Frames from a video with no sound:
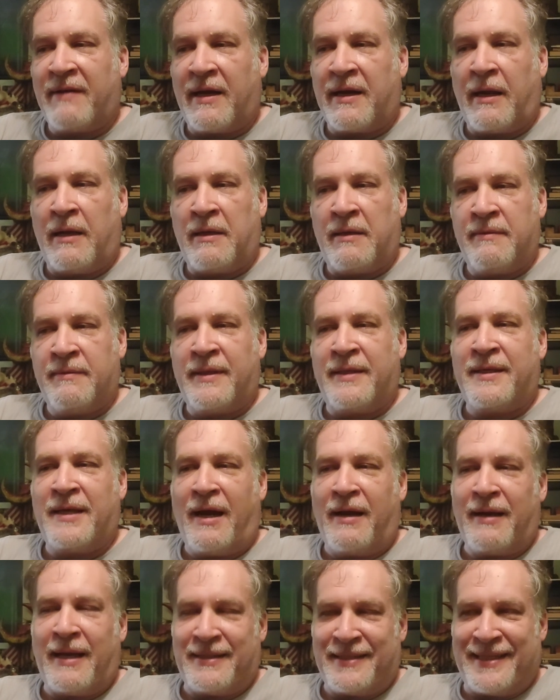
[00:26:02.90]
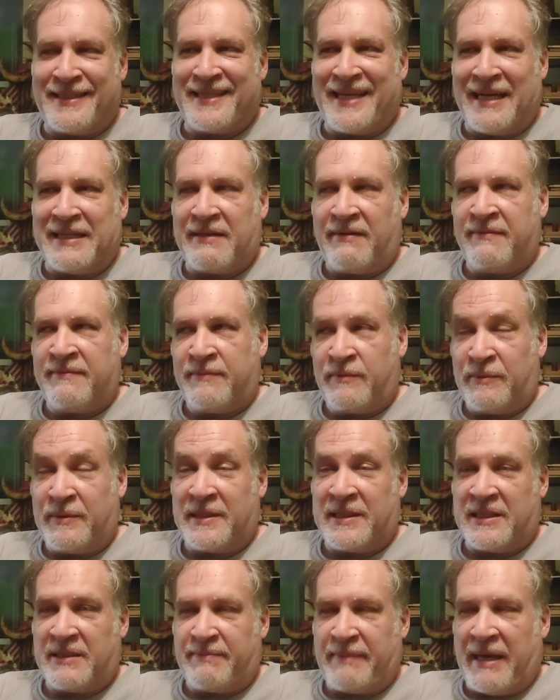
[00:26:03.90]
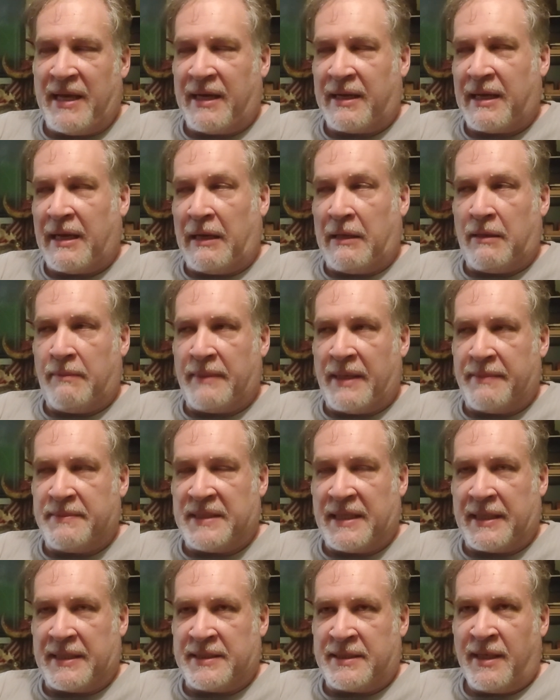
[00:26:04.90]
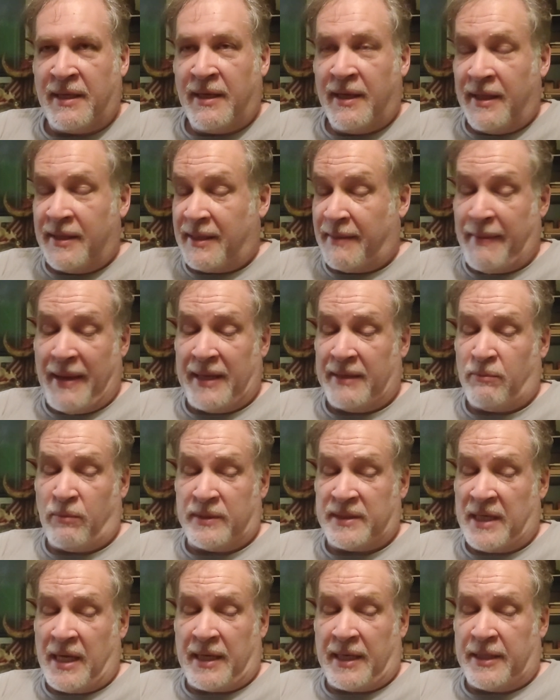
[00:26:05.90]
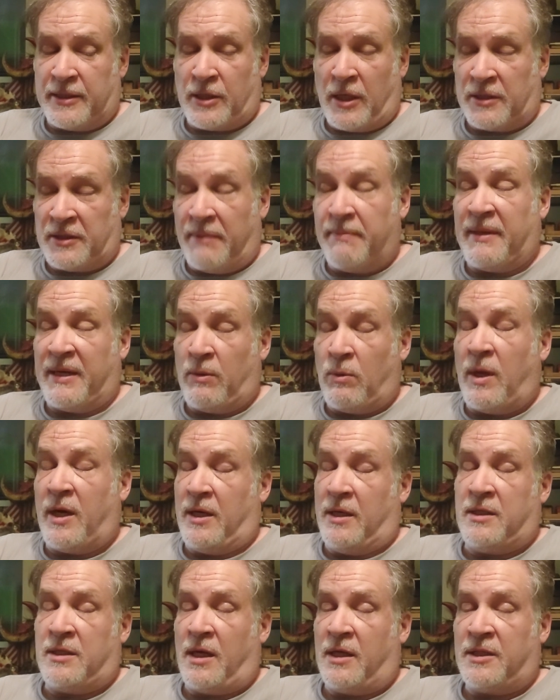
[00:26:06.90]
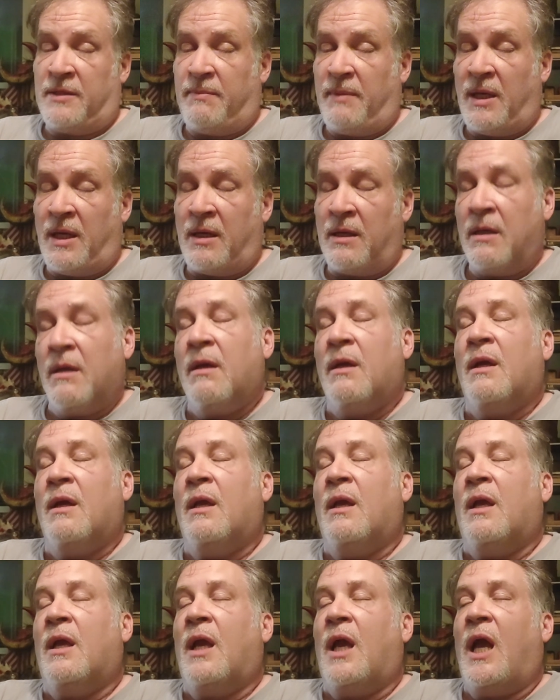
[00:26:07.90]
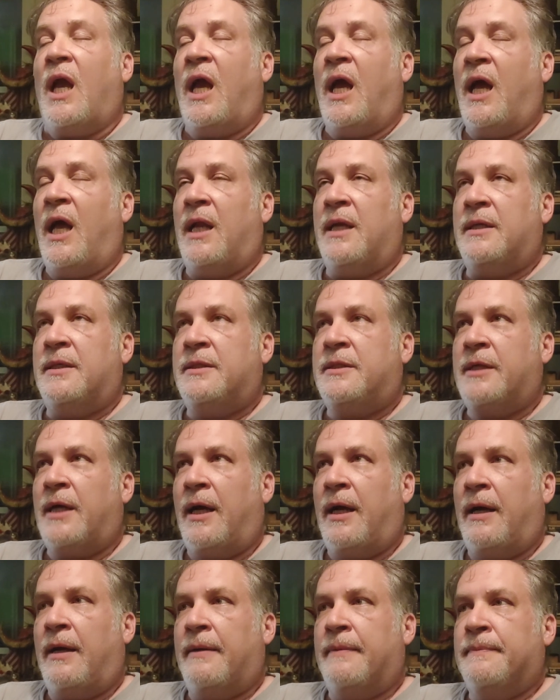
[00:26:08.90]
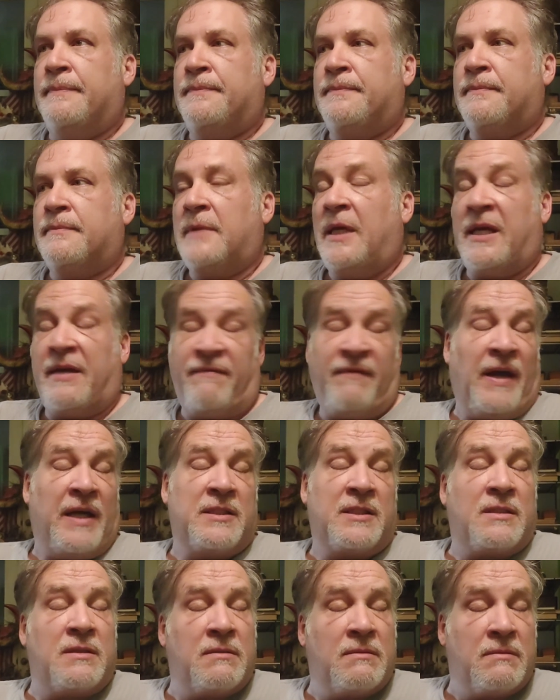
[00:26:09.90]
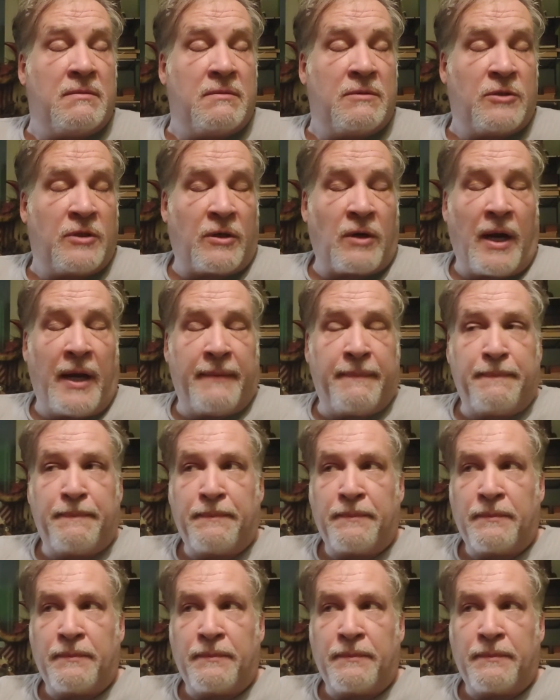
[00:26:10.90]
guy, the young detective who was Hispanic, got a little bit upset because the man was not going to talk to him, but he wanted to talk to me. And he confessed to the crime,